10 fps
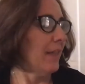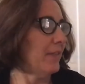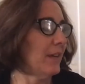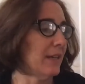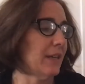
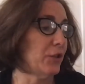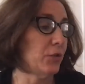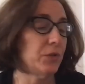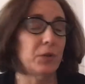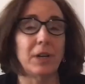A
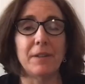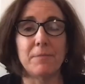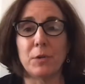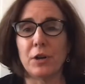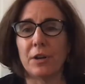True Story of
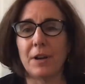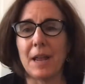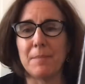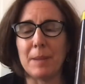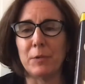Murder
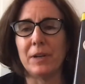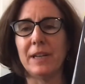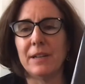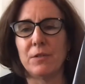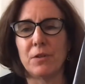and Memory
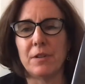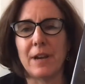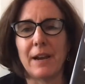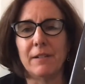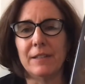in Northern
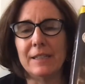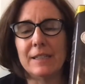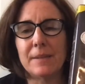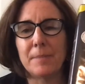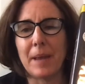
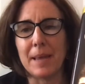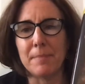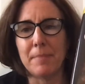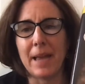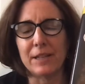Ireland by
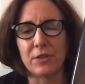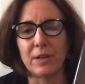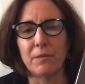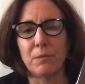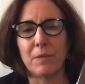
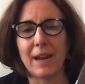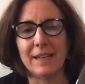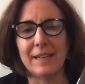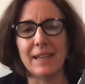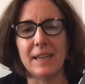Patrick
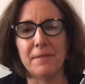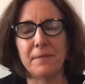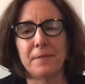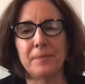Radden Keefe.